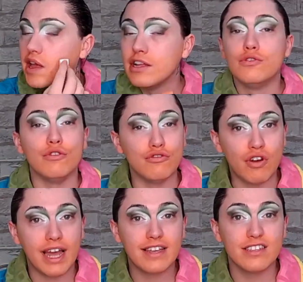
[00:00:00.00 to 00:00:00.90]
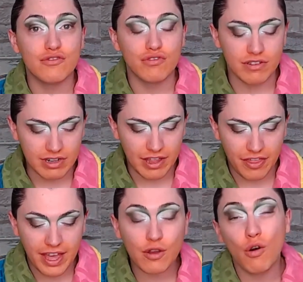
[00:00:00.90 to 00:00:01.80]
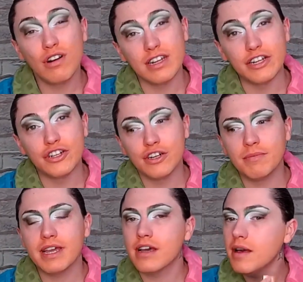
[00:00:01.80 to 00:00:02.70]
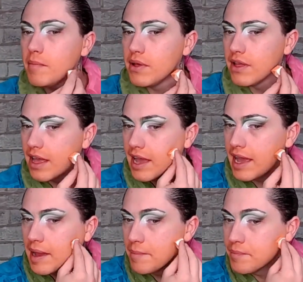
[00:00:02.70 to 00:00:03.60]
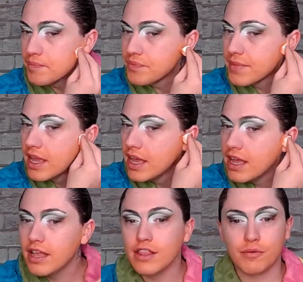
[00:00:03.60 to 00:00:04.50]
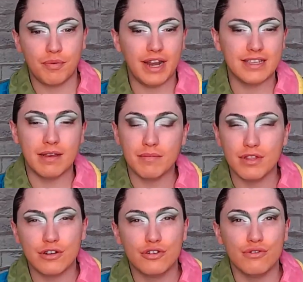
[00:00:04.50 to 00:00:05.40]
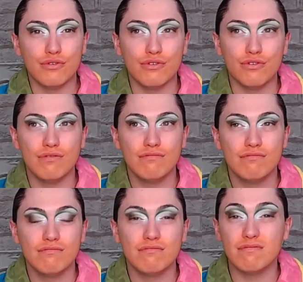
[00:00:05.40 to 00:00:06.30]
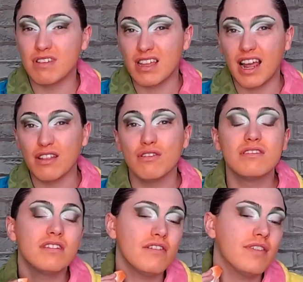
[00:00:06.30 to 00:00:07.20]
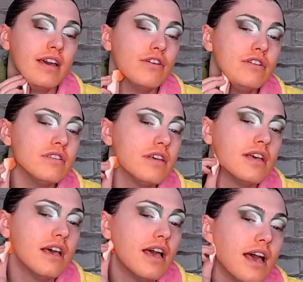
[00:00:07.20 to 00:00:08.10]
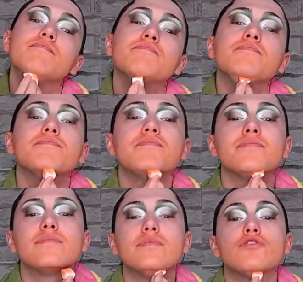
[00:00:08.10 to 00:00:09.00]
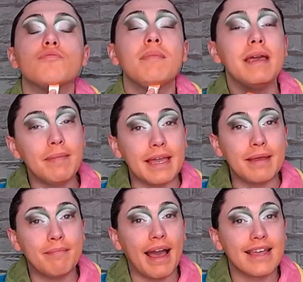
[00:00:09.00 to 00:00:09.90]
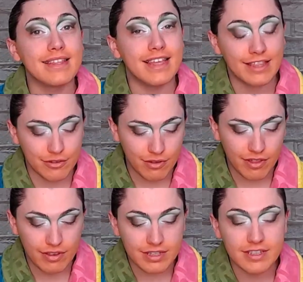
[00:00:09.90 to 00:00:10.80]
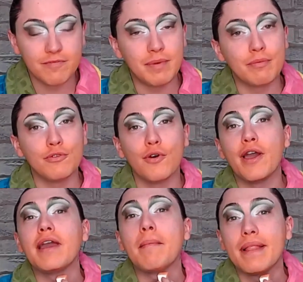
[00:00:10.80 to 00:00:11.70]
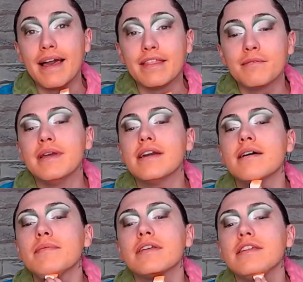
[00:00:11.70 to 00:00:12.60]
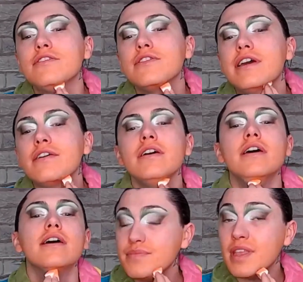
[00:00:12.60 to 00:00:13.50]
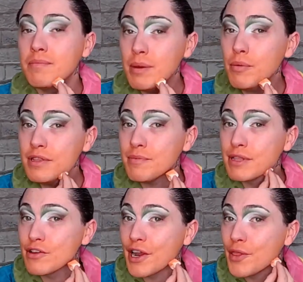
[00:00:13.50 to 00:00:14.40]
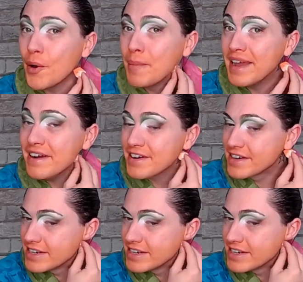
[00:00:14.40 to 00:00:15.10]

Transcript: doing drag because it's really, really thick, or Leishner makeup. They're pretty similar to the Krylon stuff that I use. So maybe back in like the 2000s, if people knew how to apply their makeup like they do now, people would have been looking a lot better.